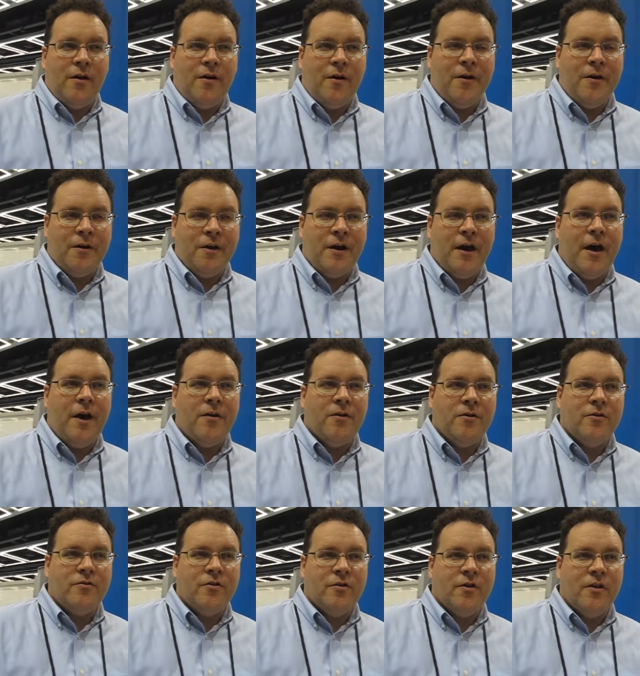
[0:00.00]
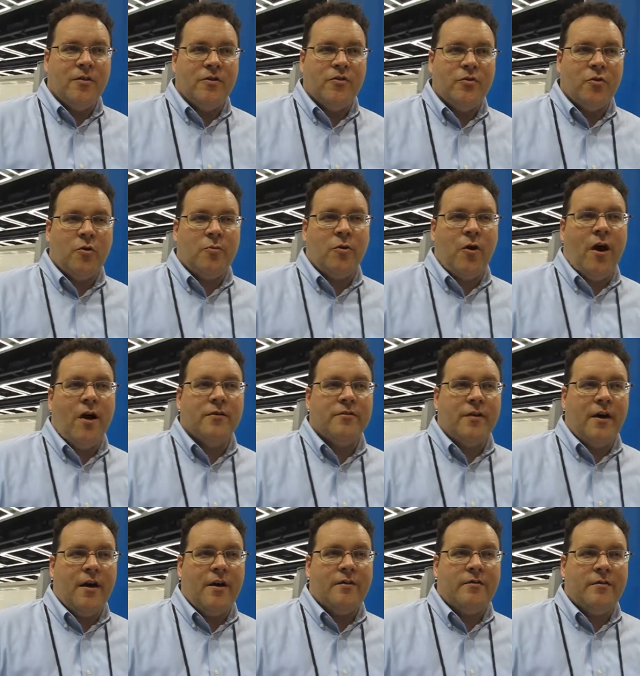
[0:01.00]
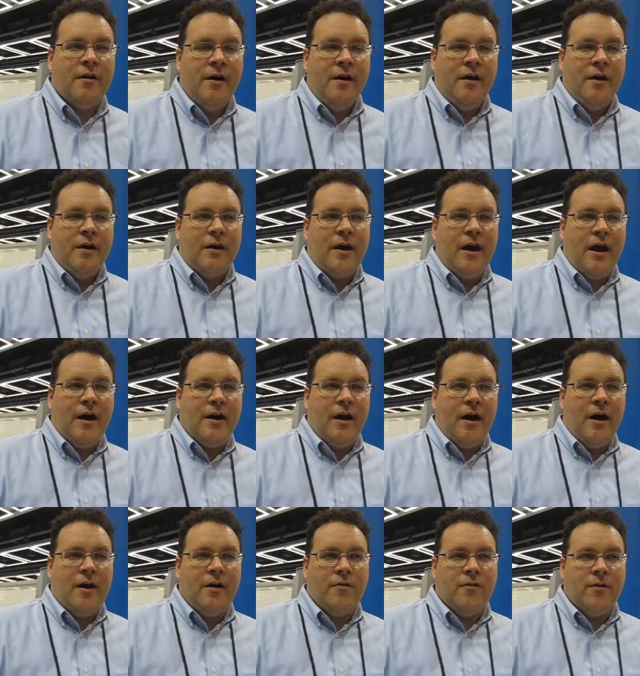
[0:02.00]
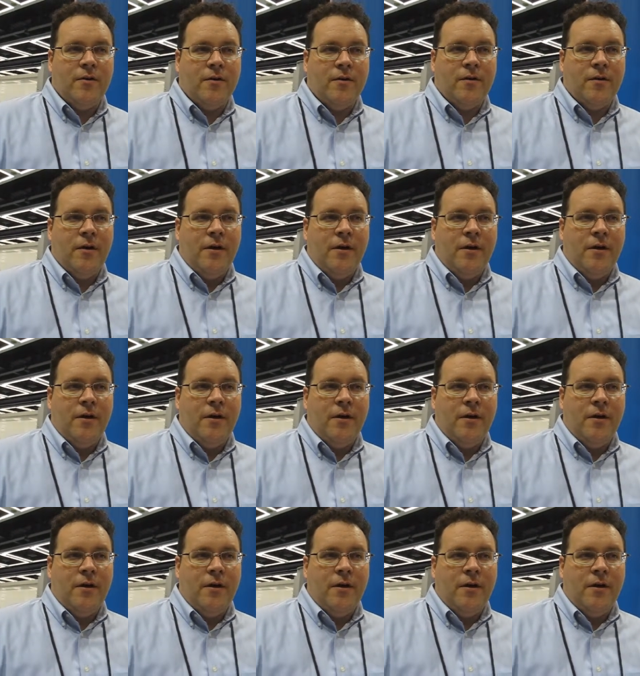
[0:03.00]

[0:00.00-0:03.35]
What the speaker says: are indicators, and then the stored process can either